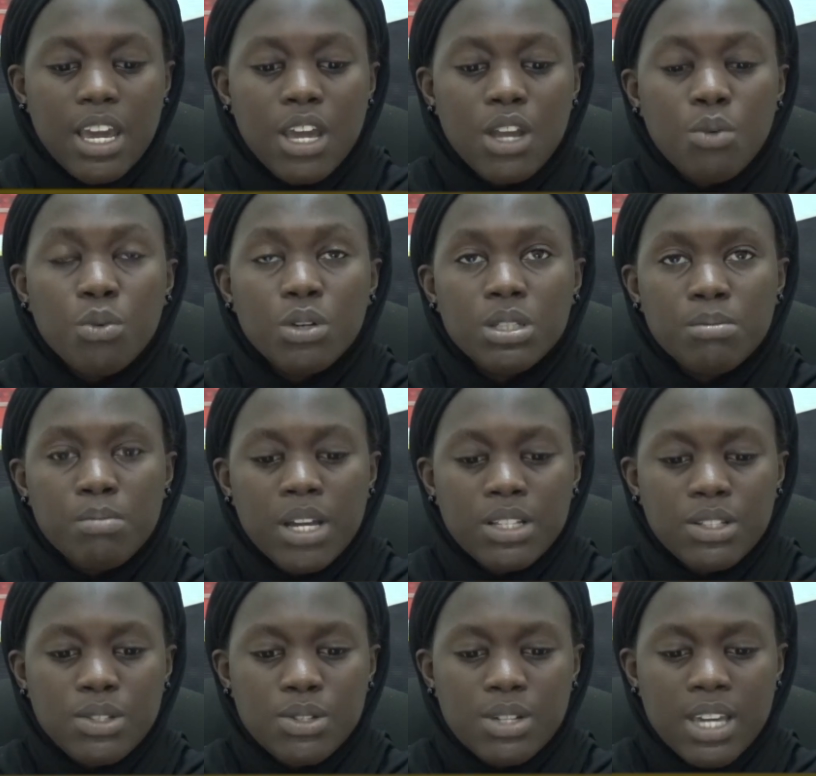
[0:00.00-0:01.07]
it was
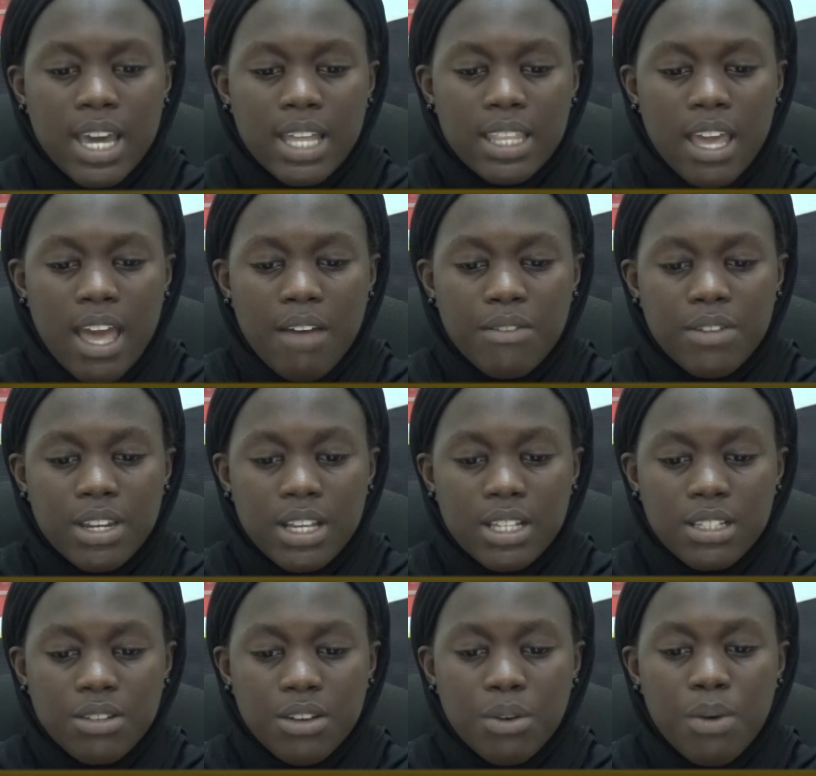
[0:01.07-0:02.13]
meant to get
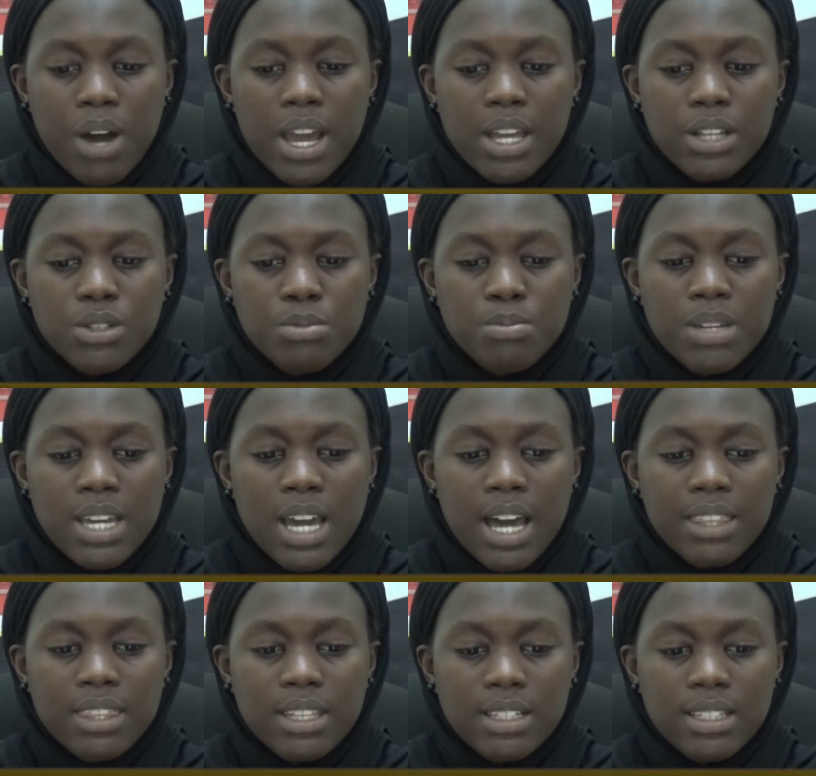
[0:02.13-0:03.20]
evidence required to be
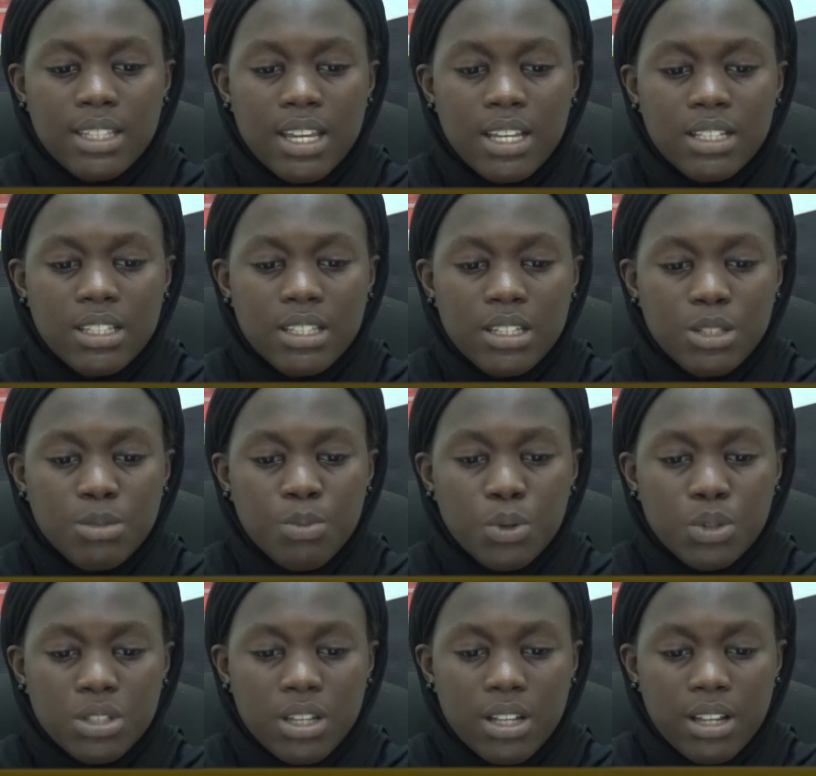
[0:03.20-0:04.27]
at the state's
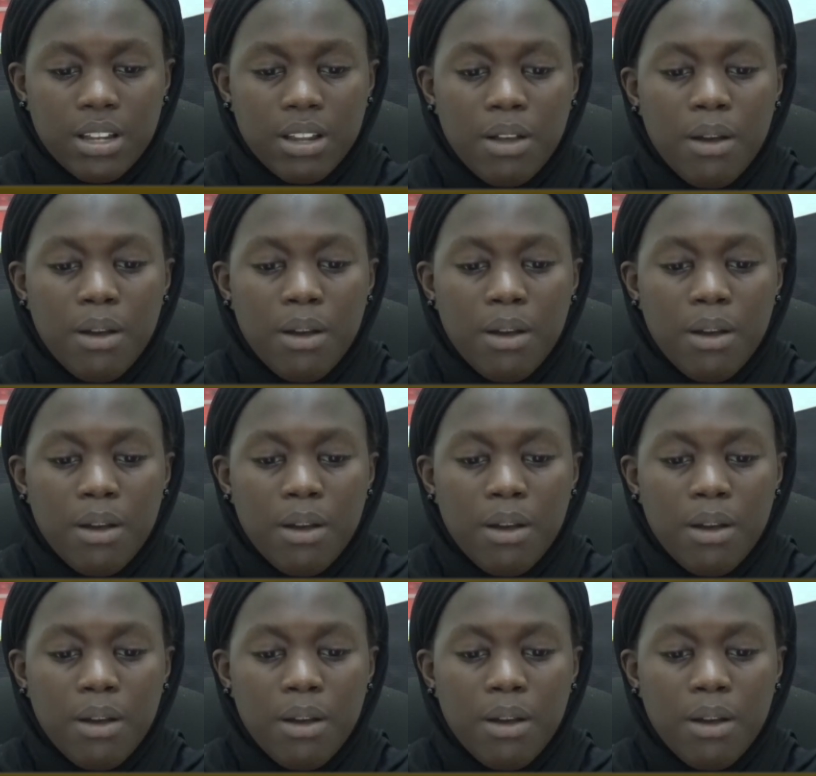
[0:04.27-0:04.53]
disposal.